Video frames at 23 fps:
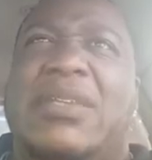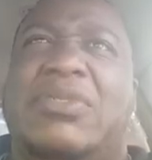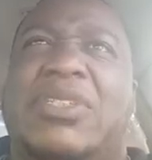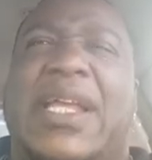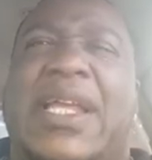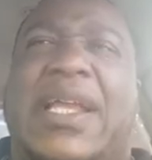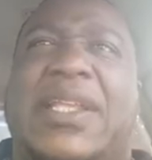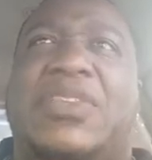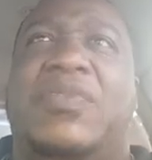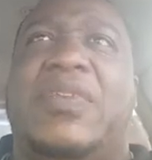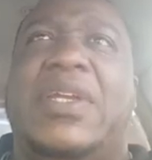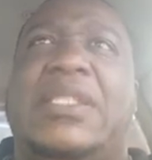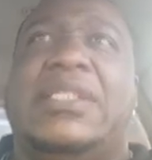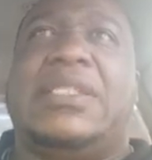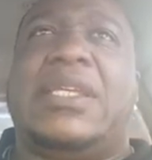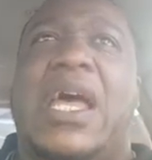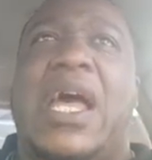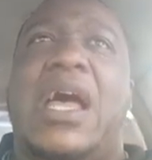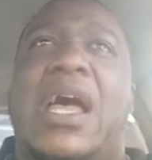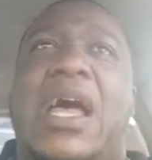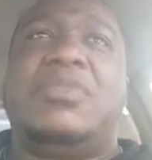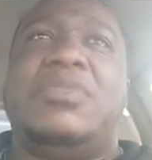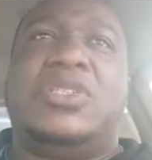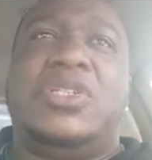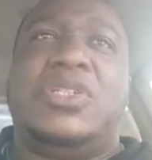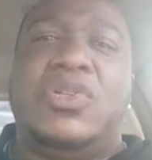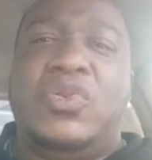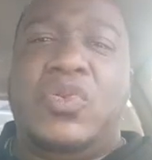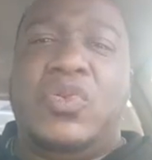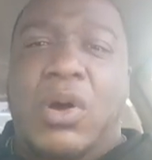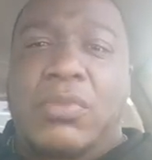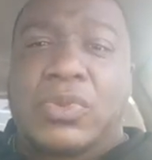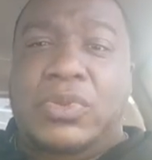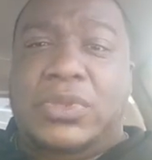It was like 3 times the
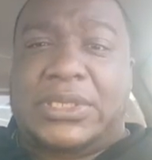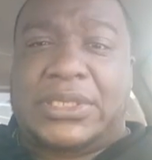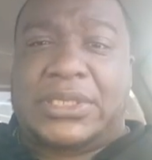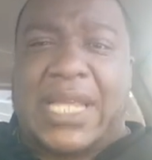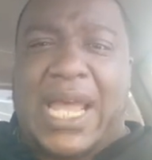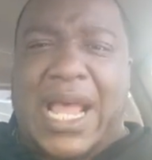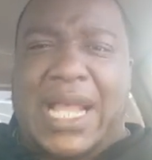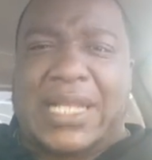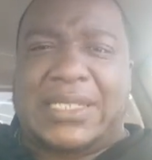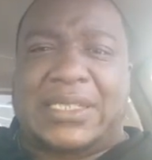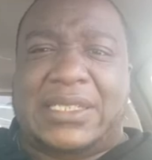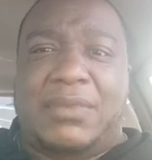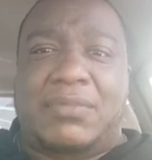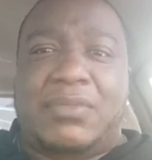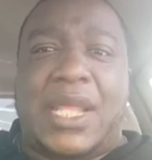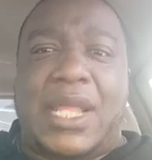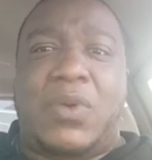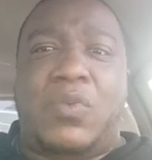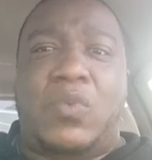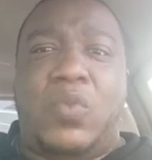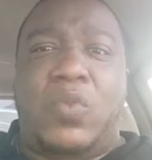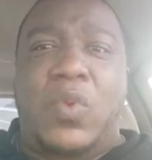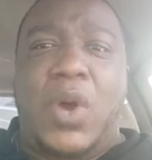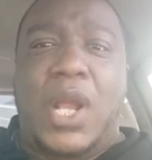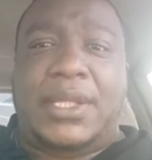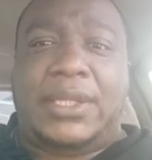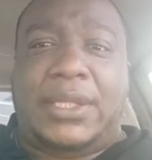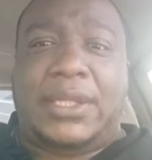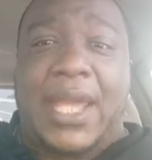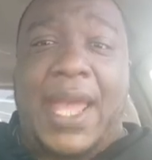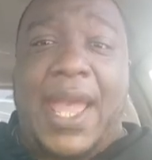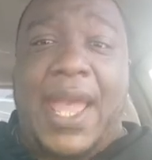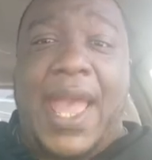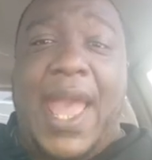normal size. I'm like, what
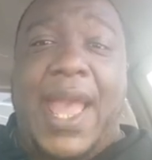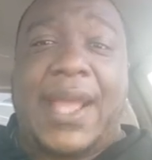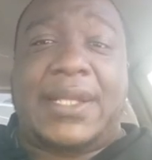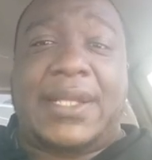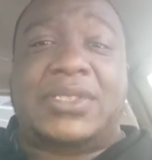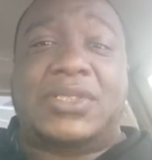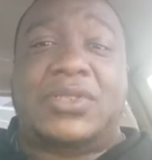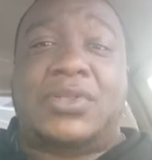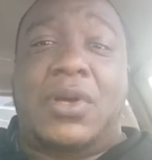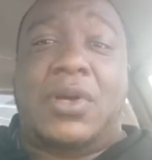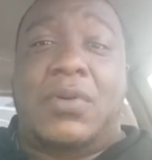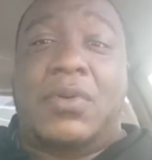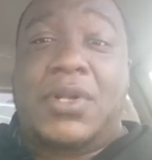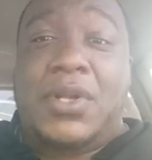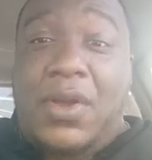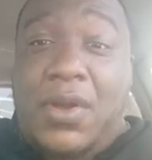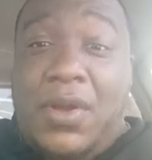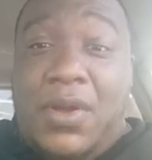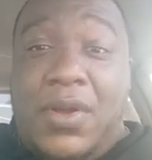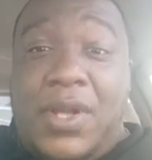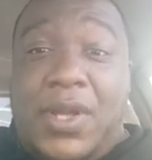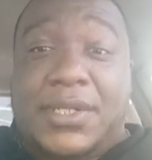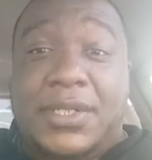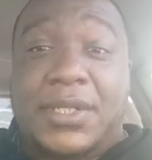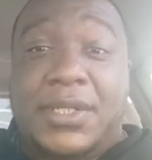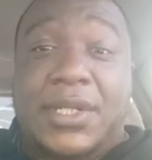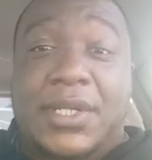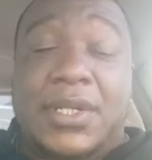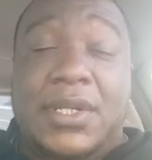the heck is going on?